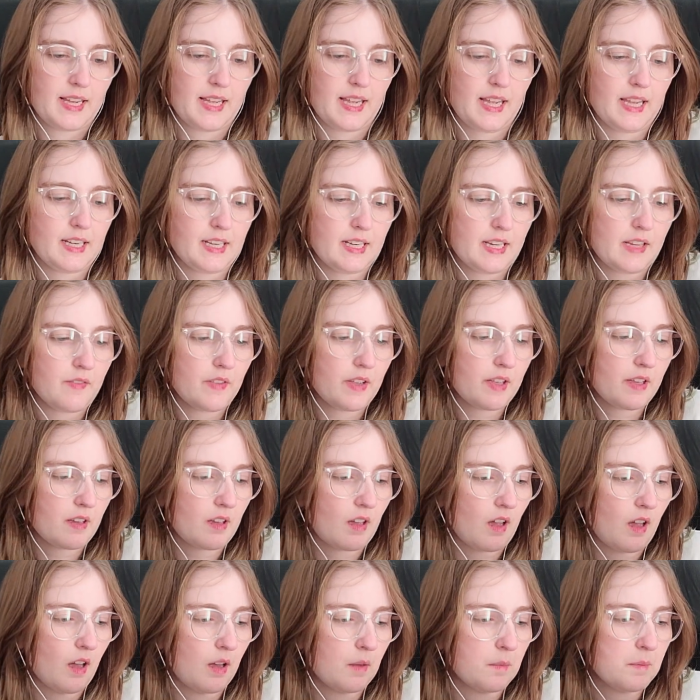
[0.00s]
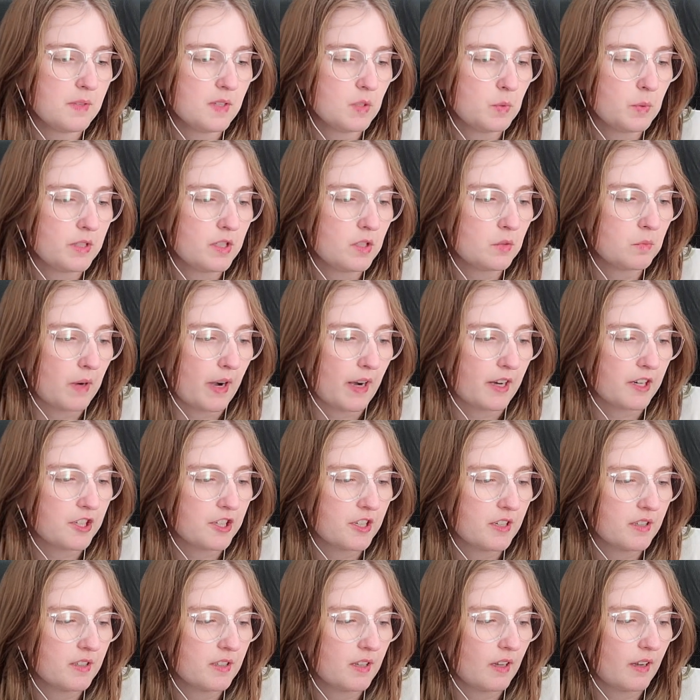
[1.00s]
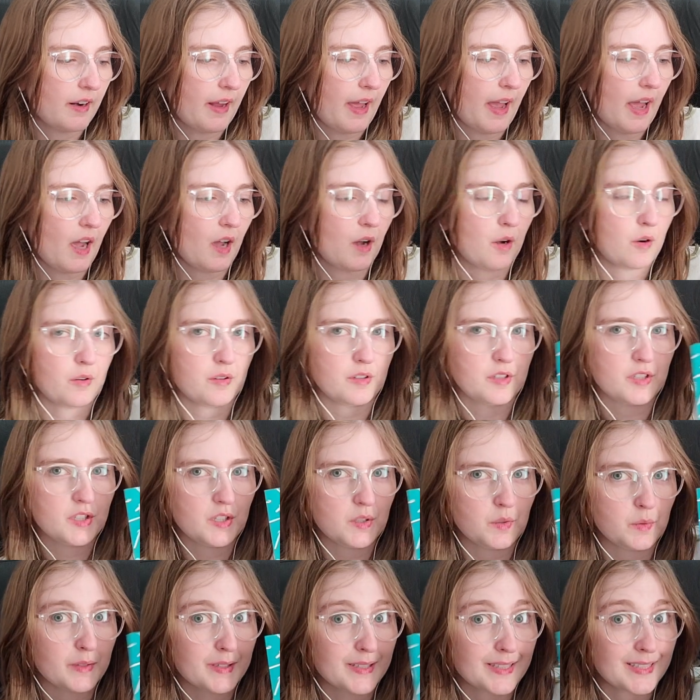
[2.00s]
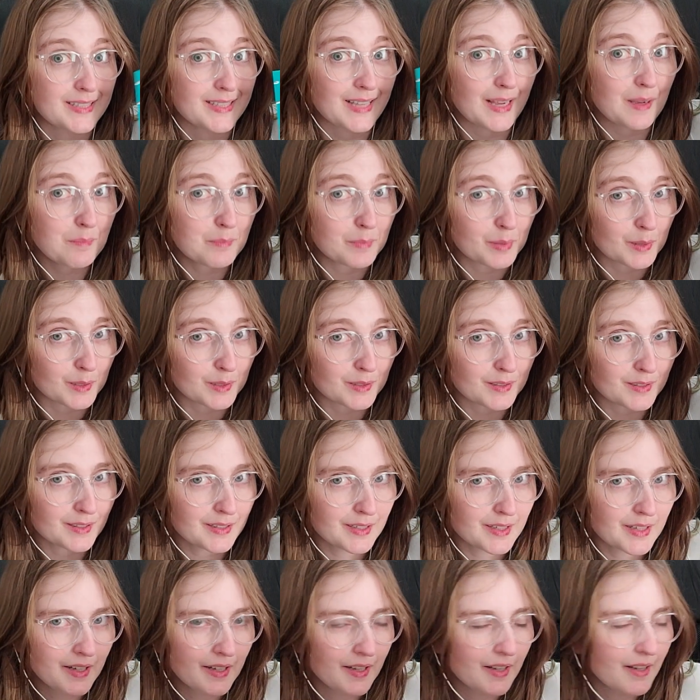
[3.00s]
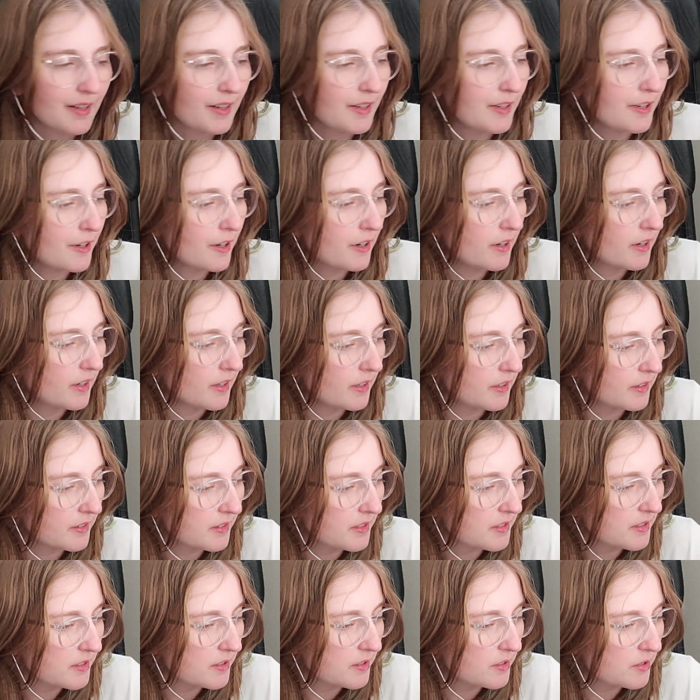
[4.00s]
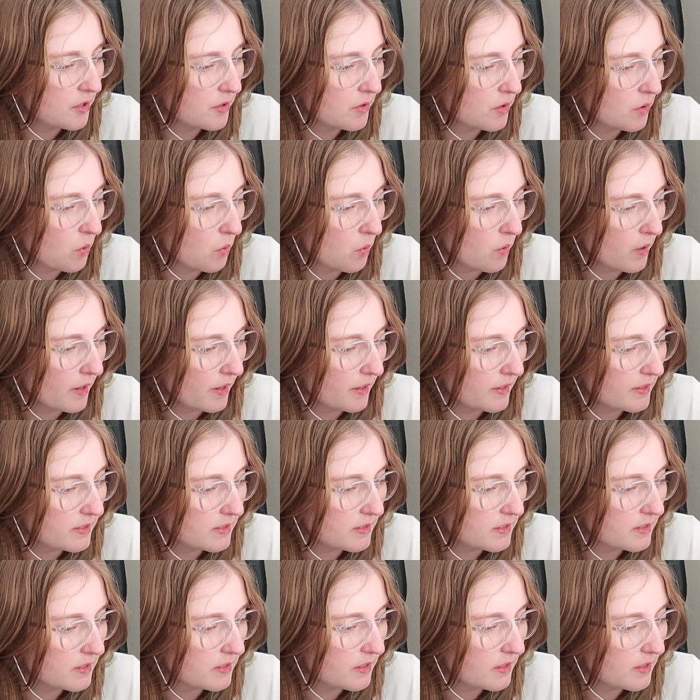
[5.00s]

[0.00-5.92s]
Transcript: And it even comes with directions on how to assemble your hooks to the cords.